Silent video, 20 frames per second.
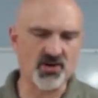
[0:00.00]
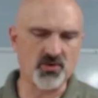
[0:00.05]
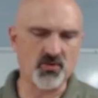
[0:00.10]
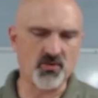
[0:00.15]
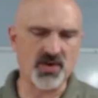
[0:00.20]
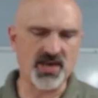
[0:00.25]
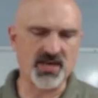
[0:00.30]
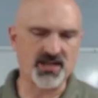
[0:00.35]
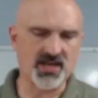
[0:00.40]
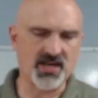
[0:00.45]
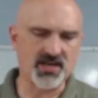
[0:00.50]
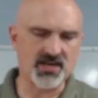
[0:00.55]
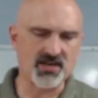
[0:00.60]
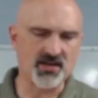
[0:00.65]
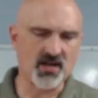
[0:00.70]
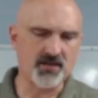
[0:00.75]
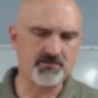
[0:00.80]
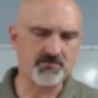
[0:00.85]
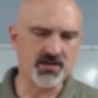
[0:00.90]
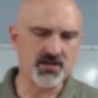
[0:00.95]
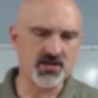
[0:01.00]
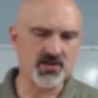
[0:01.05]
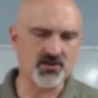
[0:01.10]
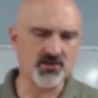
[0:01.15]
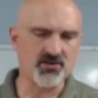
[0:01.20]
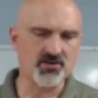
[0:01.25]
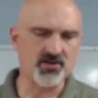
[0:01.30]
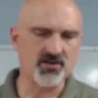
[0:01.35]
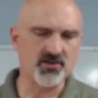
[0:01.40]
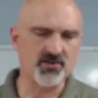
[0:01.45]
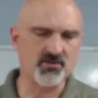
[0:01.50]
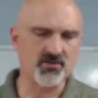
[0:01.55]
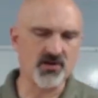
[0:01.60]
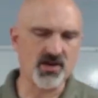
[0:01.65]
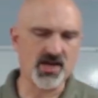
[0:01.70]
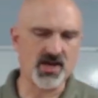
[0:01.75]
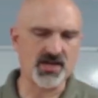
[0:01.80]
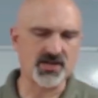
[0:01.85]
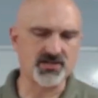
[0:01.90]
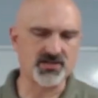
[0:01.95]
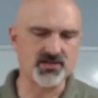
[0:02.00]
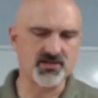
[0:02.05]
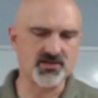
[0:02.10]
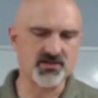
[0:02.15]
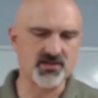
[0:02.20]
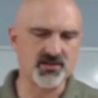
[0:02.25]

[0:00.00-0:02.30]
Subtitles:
in a way that appeared right.